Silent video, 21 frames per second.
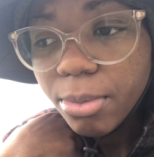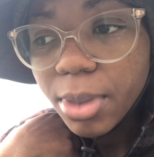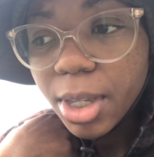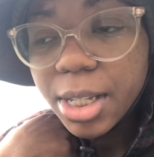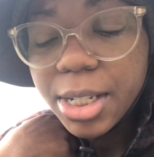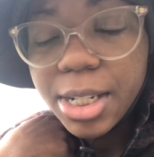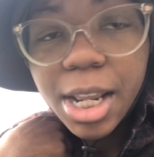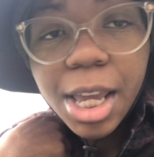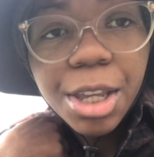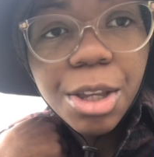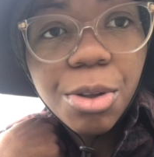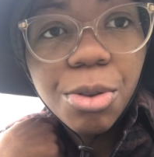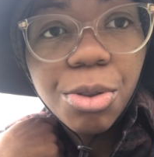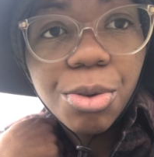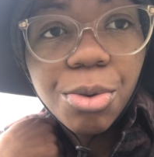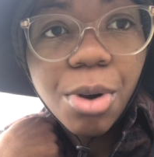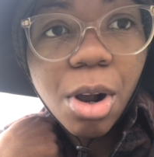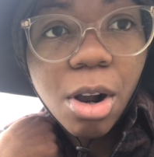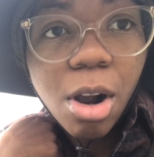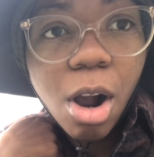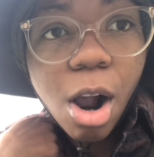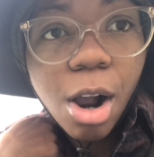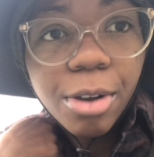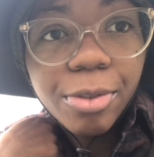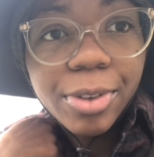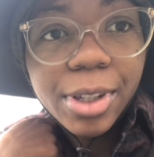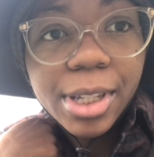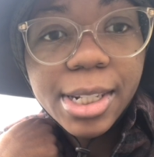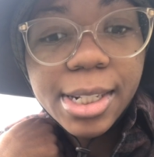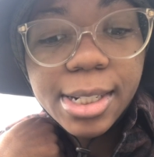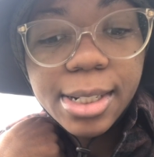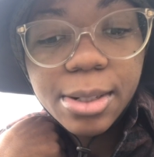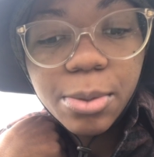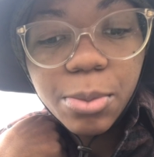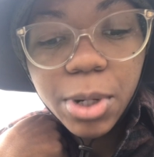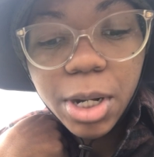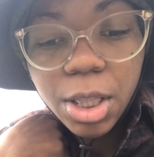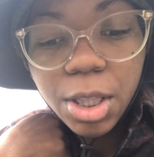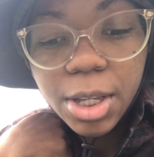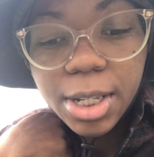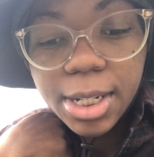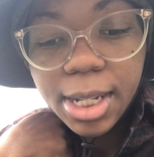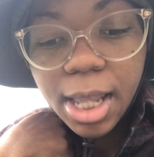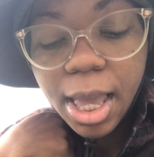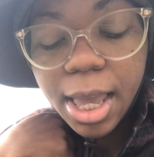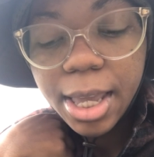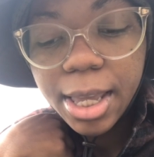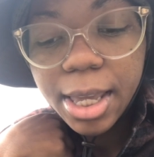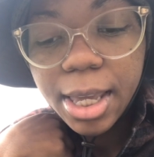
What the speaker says: take you through our harvest, what it looks like.